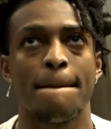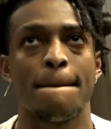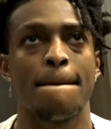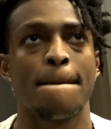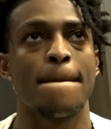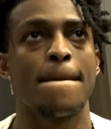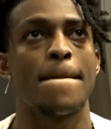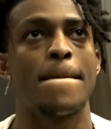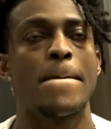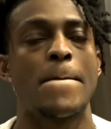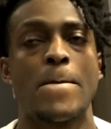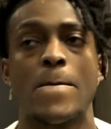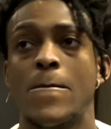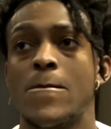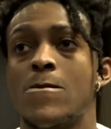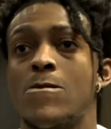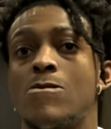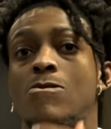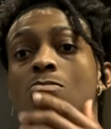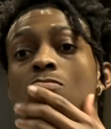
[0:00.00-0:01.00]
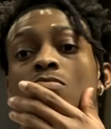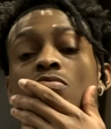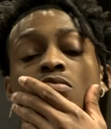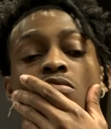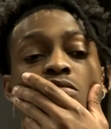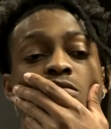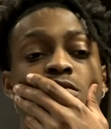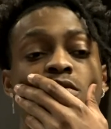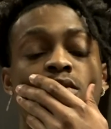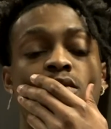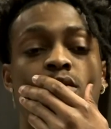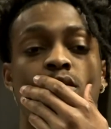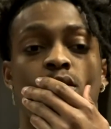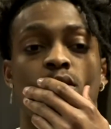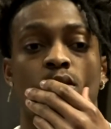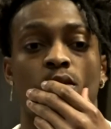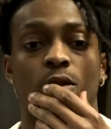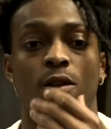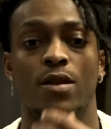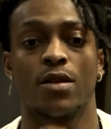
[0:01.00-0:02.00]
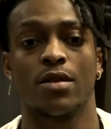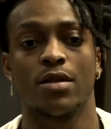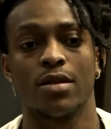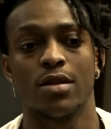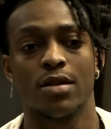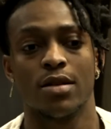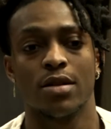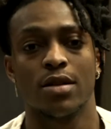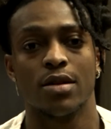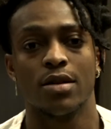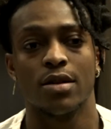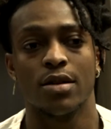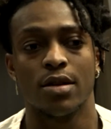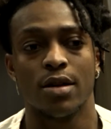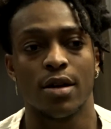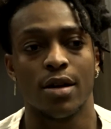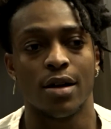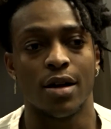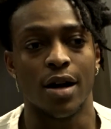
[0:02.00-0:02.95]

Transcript: Do you feel like you guys are getting close to 100%?